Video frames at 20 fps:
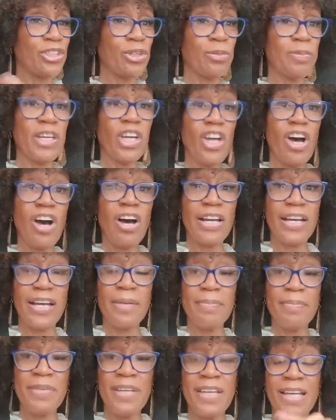be caught
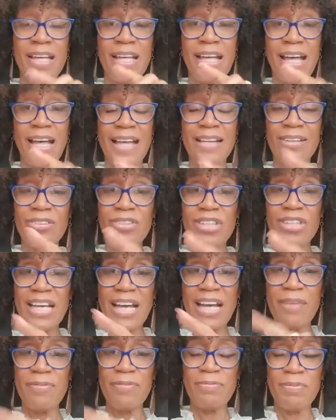up. I don't
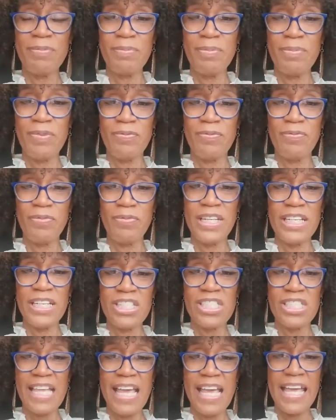think I've
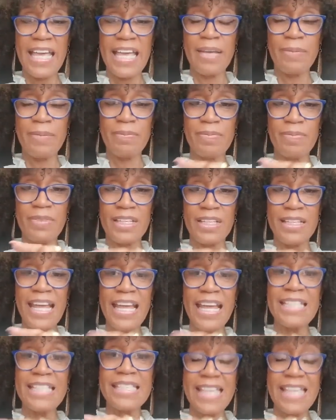finished saying the
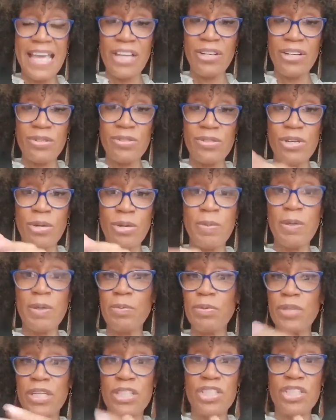naysayers are
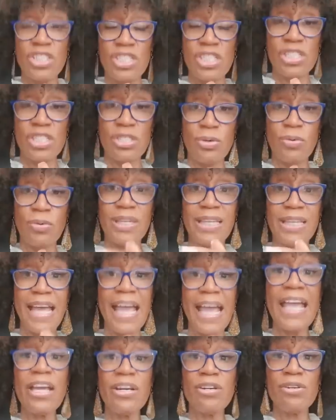people that just disagree. The
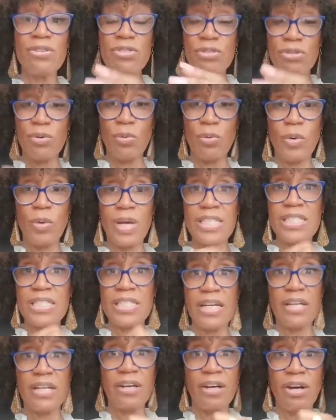haters are the ones
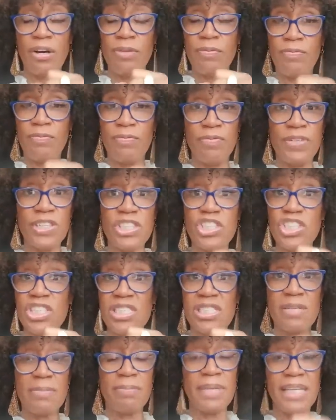that are
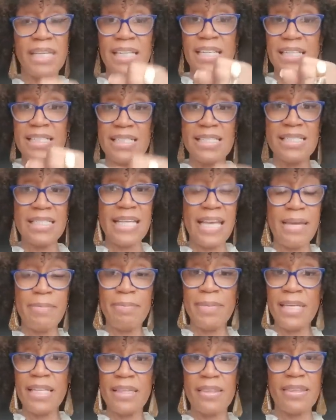vicious and mean and say
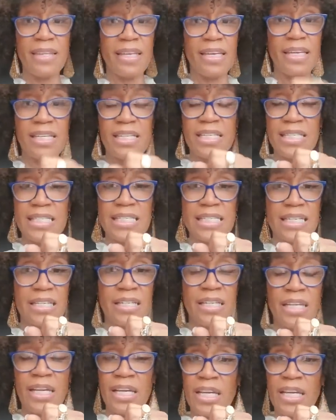mean things,
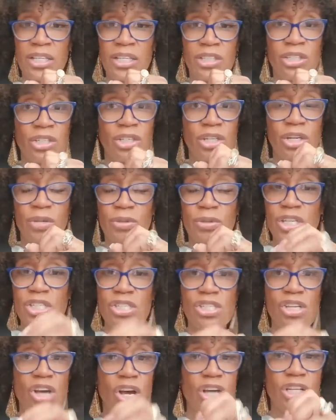and you know, they
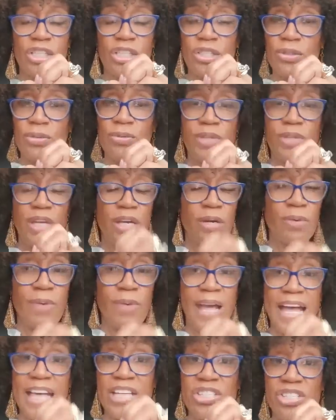stalk you, they
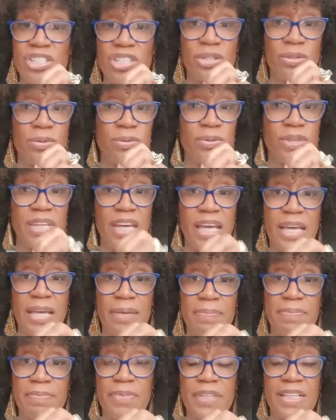harass you,
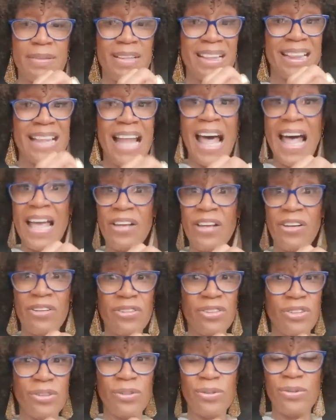they lie
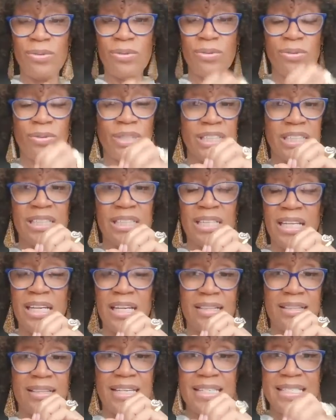on you, and
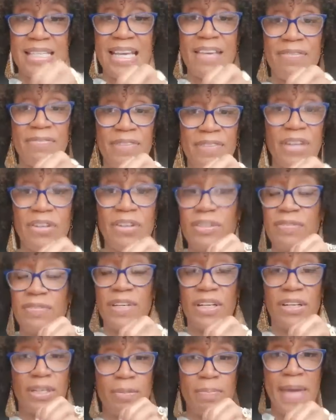they say very,
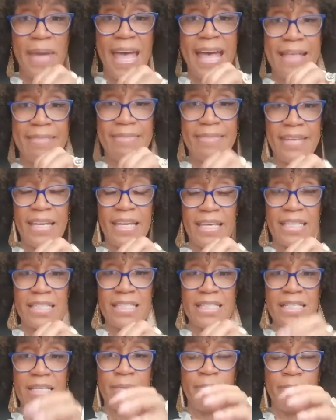very bad
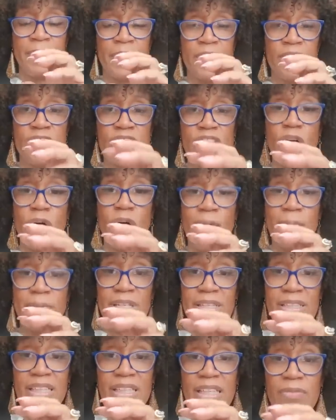things. So I'm
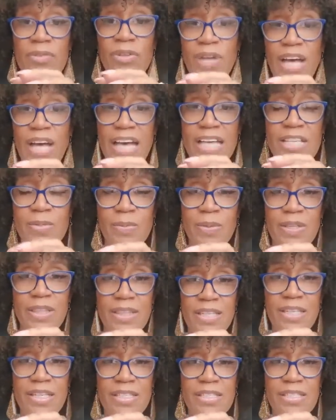going to leave you guys with
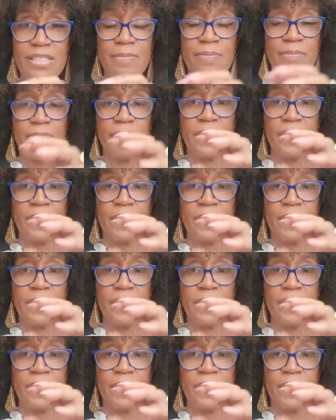this.